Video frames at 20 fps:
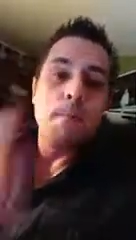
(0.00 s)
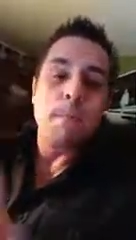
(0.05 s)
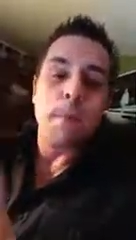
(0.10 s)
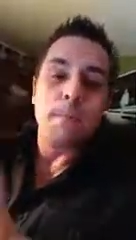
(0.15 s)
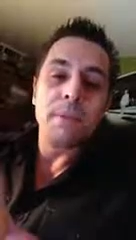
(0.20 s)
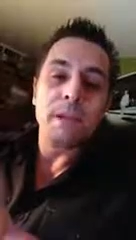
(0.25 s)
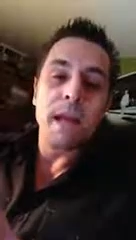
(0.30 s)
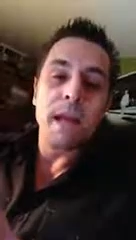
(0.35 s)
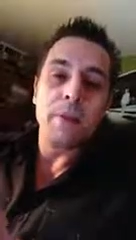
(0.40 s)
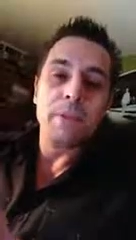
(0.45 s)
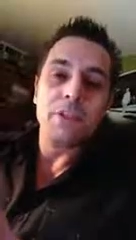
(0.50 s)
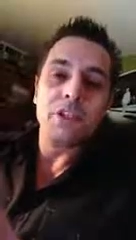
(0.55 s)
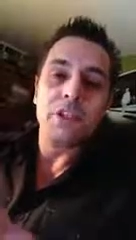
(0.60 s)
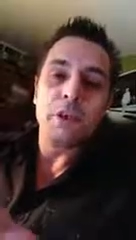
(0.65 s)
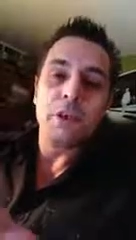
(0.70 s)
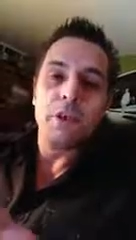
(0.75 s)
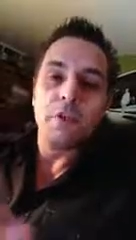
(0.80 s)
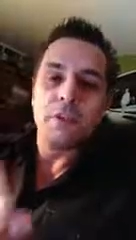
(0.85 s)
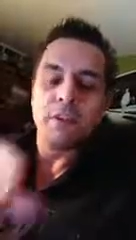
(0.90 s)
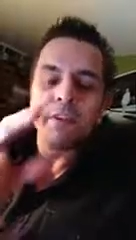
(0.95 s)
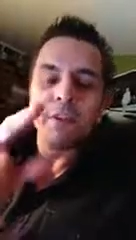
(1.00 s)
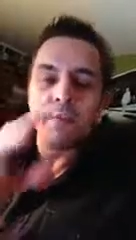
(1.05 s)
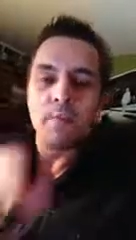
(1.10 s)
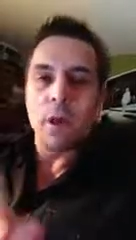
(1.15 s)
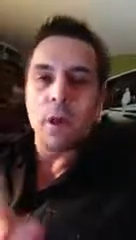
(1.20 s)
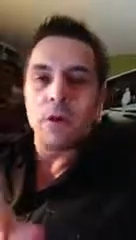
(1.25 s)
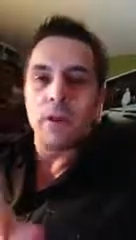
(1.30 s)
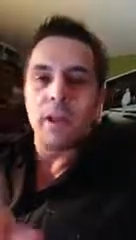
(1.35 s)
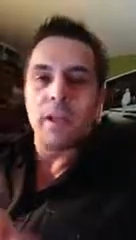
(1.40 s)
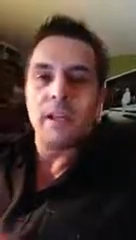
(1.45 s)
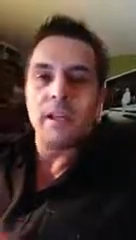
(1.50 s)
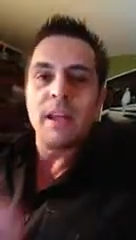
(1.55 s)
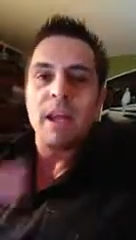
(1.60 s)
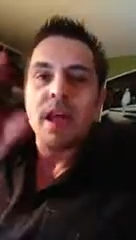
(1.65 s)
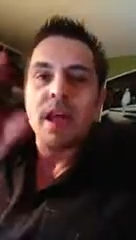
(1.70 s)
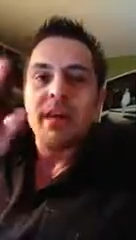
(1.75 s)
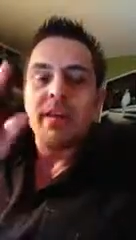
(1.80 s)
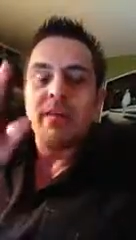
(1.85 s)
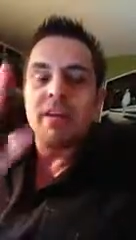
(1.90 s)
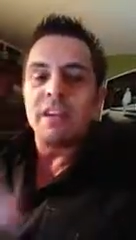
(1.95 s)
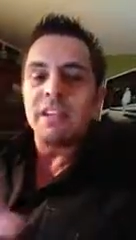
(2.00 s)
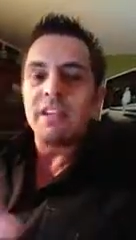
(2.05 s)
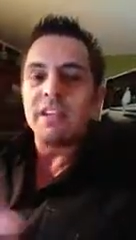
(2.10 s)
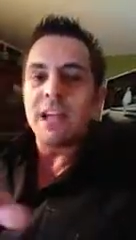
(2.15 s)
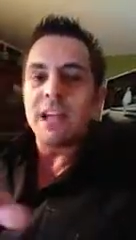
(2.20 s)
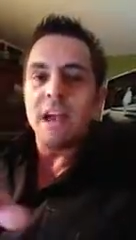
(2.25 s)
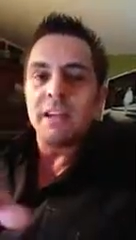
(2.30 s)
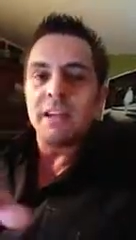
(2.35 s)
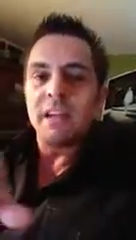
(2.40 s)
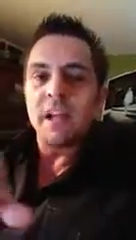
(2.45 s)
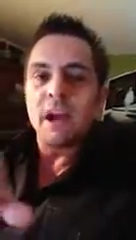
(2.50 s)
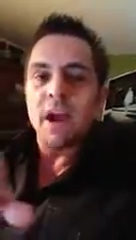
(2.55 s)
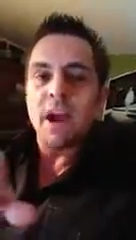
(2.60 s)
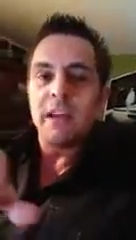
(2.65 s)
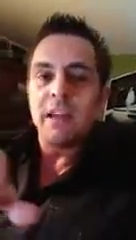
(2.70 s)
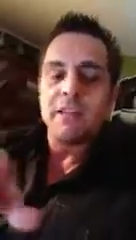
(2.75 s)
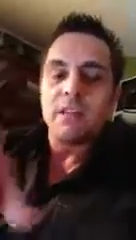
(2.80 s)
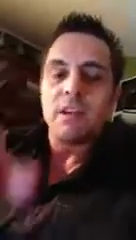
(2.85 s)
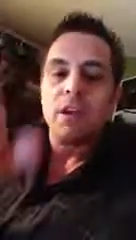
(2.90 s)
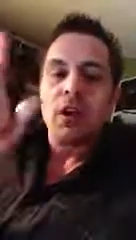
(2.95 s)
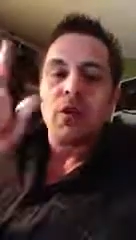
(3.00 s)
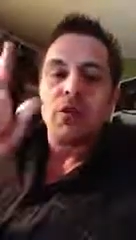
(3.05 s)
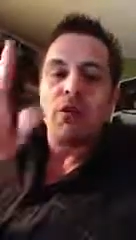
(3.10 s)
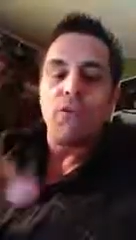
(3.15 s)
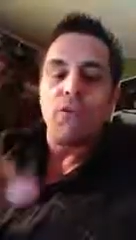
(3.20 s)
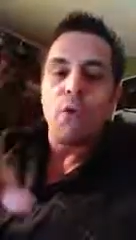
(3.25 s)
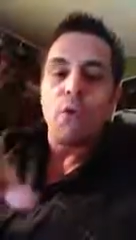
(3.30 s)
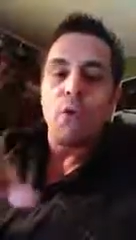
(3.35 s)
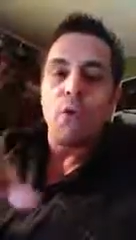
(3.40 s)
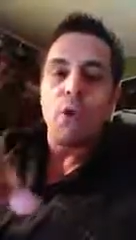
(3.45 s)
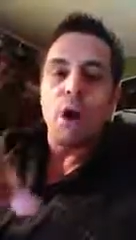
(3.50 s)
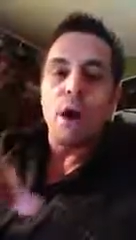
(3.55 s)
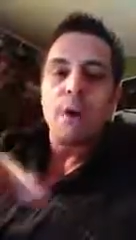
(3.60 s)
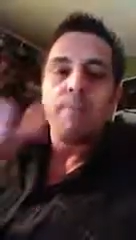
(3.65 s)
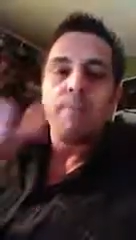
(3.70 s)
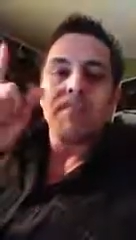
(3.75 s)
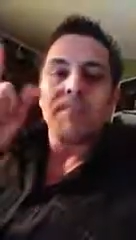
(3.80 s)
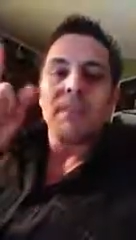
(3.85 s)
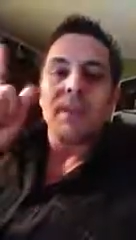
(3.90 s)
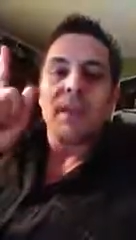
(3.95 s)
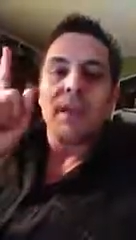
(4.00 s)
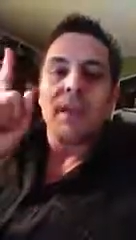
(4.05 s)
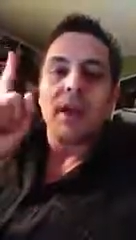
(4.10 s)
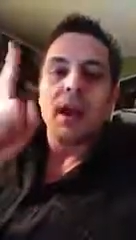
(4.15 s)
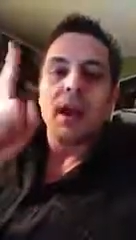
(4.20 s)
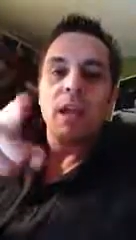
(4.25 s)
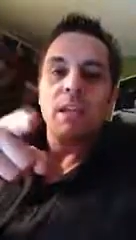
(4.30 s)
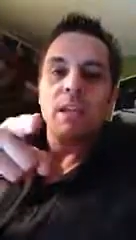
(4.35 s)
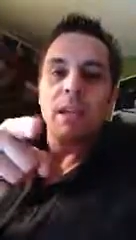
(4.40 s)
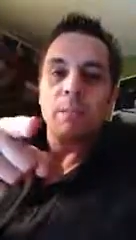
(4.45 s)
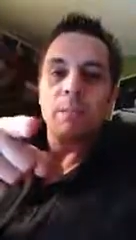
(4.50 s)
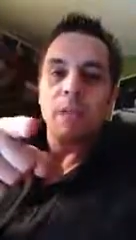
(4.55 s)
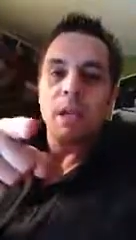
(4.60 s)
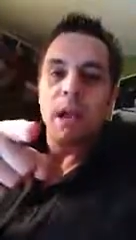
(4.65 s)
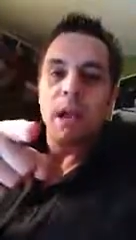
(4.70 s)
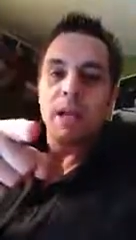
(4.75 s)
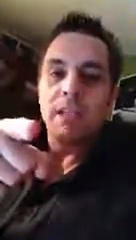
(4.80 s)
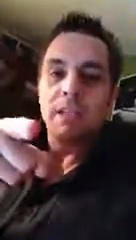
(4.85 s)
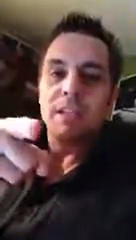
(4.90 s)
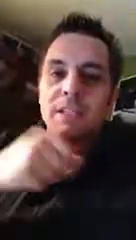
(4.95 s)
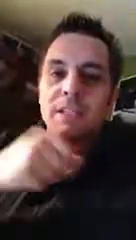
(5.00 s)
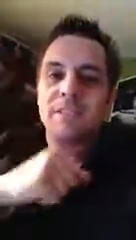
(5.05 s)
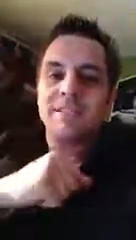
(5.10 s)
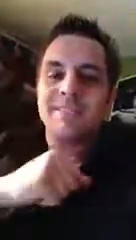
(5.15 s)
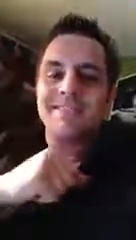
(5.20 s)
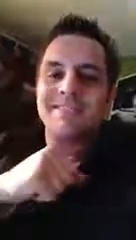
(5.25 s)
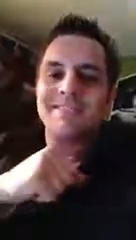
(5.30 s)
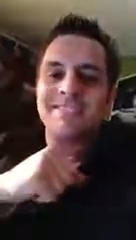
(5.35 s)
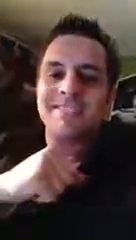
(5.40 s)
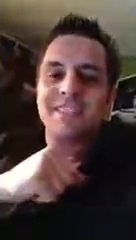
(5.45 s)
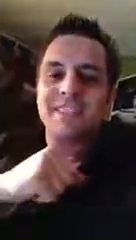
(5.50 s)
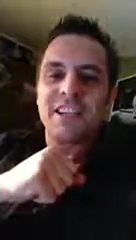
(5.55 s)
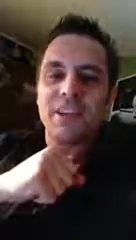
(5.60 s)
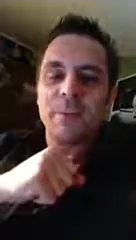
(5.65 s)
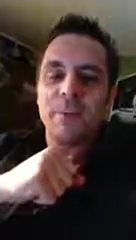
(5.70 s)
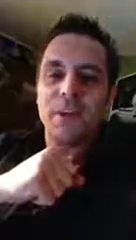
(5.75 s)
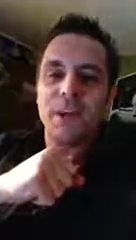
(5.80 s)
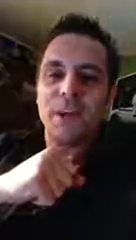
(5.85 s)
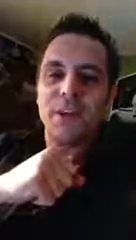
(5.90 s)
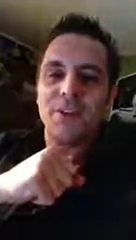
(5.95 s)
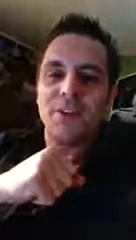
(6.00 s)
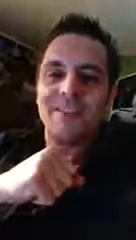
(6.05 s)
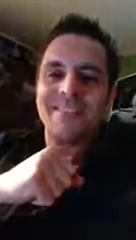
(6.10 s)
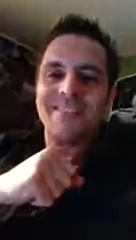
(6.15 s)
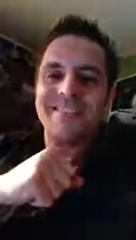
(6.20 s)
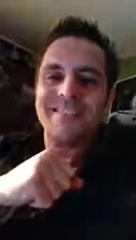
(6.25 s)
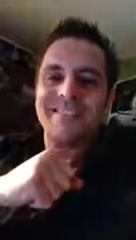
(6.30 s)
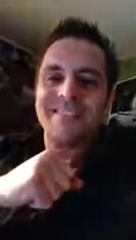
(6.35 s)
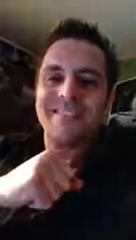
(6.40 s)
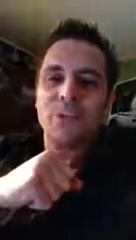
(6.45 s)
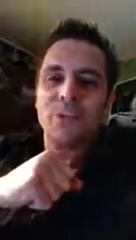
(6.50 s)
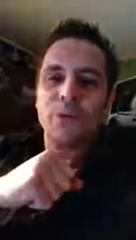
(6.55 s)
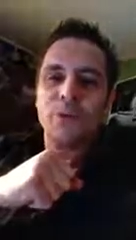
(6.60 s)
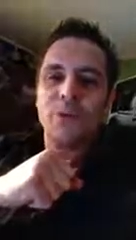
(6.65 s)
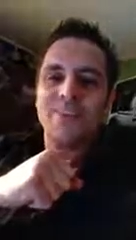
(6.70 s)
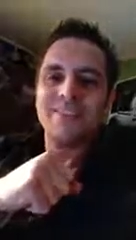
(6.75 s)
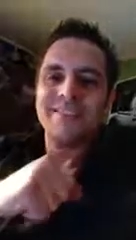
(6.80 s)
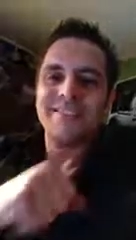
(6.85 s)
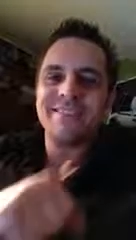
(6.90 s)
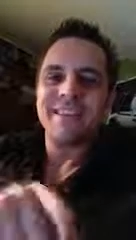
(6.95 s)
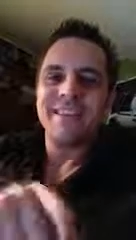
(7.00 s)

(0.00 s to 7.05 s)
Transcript: pop down to the Napoleon this Saturday night for club night. It's going to be good. Cool.